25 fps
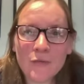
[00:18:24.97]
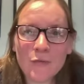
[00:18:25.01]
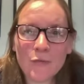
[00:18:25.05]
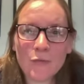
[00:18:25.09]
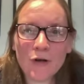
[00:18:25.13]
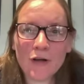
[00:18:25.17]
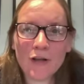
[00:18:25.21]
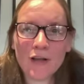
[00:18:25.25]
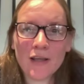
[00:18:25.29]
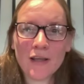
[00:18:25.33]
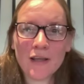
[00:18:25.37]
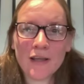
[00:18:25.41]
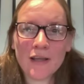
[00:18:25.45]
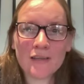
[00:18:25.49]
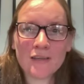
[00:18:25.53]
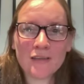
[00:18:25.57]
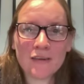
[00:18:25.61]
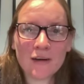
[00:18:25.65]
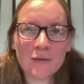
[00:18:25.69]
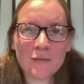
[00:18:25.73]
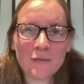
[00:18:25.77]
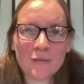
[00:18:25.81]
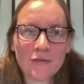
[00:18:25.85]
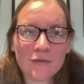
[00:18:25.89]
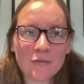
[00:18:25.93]
but like in
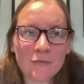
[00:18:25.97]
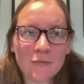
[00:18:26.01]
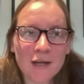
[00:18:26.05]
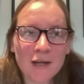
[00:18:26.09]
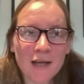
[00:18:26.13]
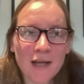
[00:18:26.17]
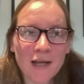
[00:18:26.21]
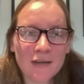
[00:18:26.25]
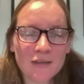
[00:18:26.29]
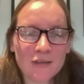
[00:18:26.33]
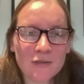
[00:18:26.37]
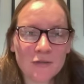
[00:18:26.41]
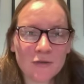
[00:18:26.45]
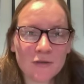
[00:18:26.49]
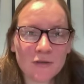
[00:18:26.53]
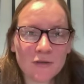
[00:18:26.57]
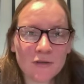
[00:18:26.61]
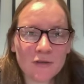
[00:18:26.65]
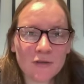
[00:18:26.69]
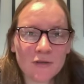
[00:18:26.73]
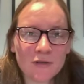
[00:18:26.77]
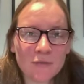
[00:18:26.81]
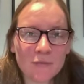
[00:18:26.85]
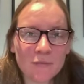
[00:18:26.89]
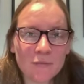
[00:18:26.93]
terms of my
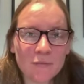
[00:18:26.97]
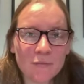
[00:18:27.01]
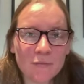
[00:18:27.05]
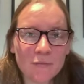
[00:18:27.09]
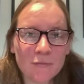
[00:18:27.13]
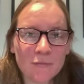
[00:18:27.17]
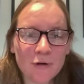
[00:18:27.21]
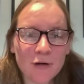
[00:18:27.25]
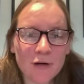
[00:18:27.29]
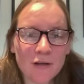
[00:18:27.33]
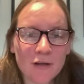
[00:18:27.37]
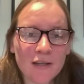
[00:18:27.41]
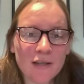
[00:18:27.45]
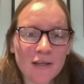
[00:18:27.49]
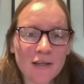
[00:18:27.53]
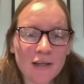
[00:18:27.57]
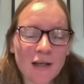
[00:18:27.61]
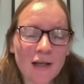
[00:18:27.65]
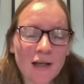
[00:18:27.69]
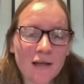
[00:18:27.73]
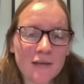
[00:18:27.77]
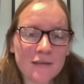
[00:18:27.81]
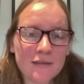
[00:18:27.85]
actual part, like